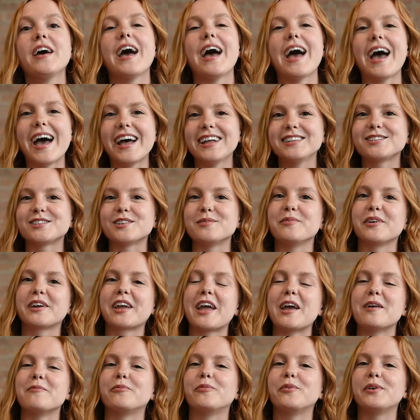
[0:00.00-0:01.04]
At Summer
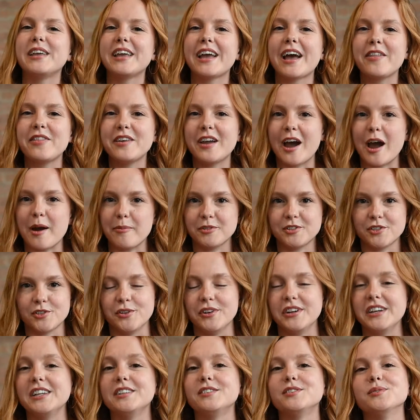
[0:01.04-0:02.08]
Camp, we had the
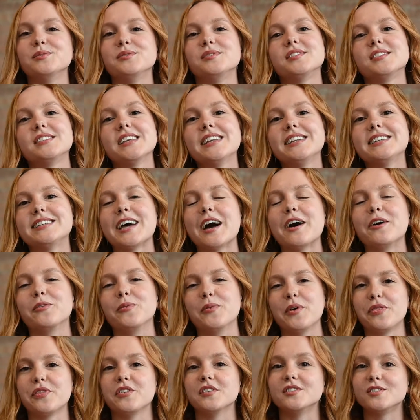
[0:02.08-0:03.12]
opportunity to sit down
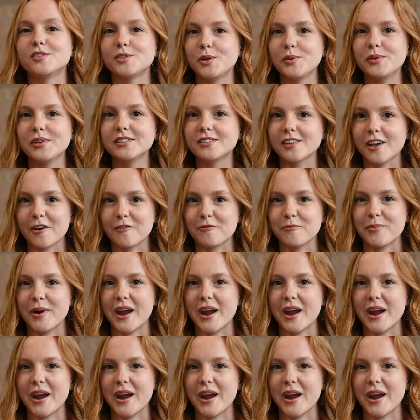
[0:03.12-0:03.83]
with the students of